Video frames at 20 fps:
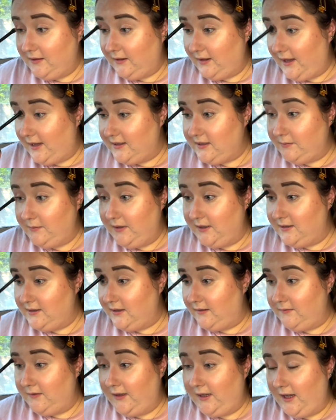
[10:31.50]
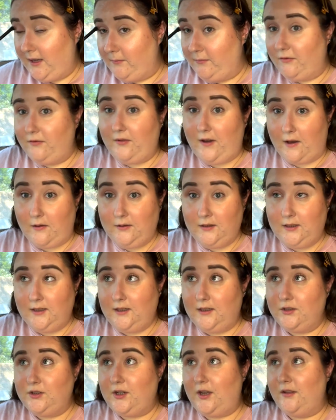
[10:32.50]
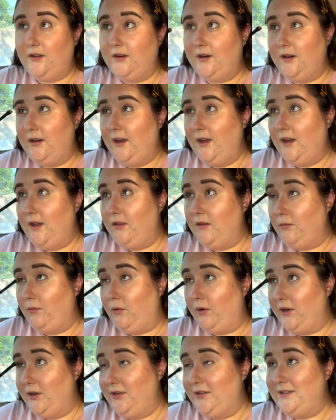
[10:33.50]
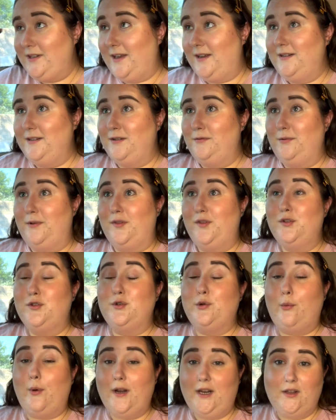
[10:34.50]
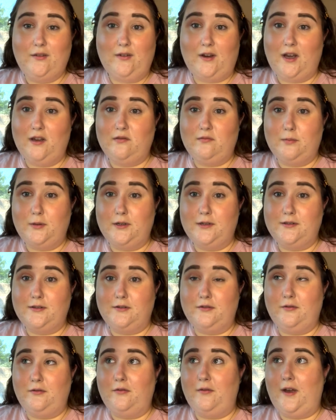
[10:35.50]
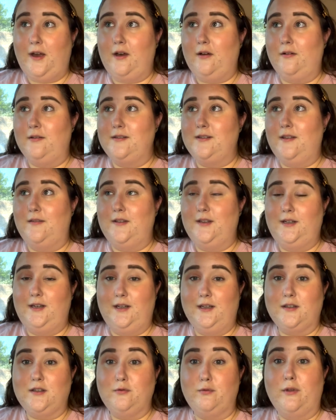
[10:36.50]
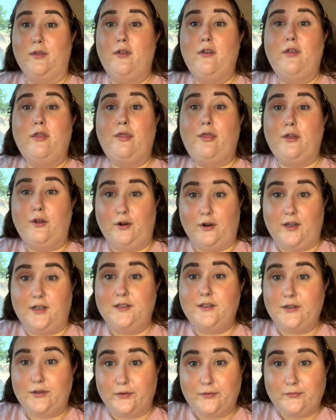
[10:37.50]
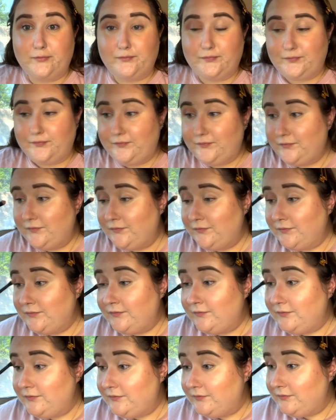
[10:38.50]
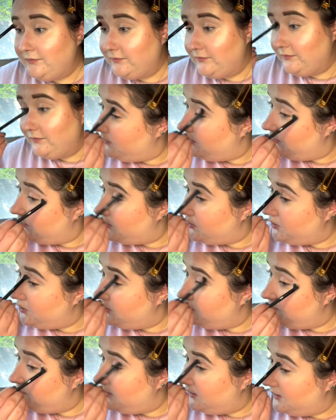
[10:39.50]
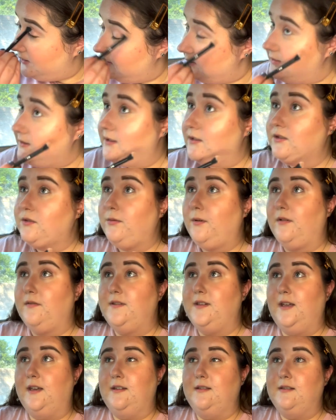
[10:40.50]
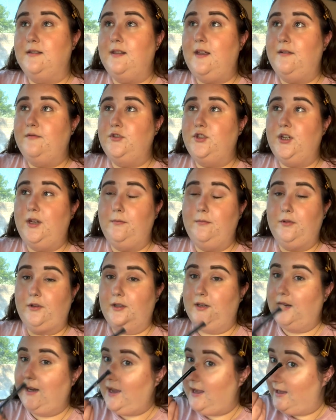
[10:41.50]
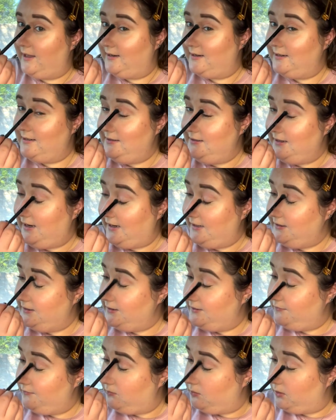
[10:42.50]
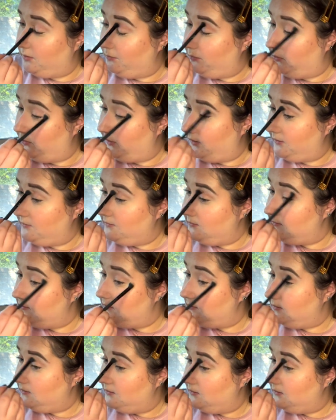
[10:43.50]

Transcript: last minutes of the game fouling each other. The Warriors ended with 25 personal fouls and the Knicks with 32. With 2 minutes and 12 seconds left, Chamberlain had 94 points.